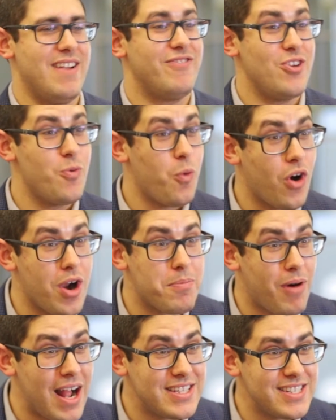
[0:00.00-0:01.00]
And if you were a
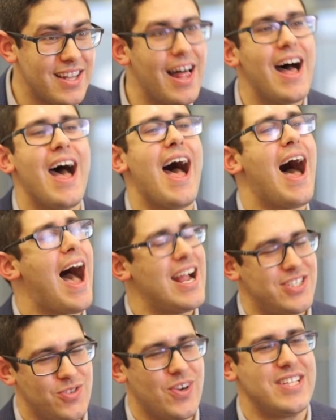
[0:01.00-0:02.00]
bridezilla,
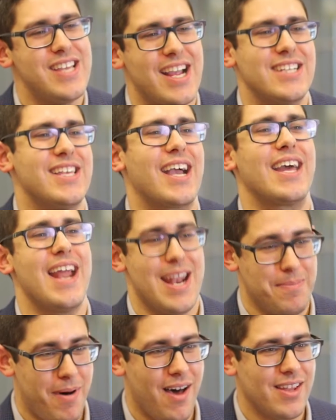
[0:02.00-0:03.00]
I just want to take a second
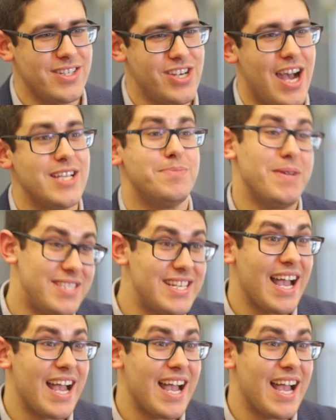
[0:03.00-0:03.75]
and apologize. But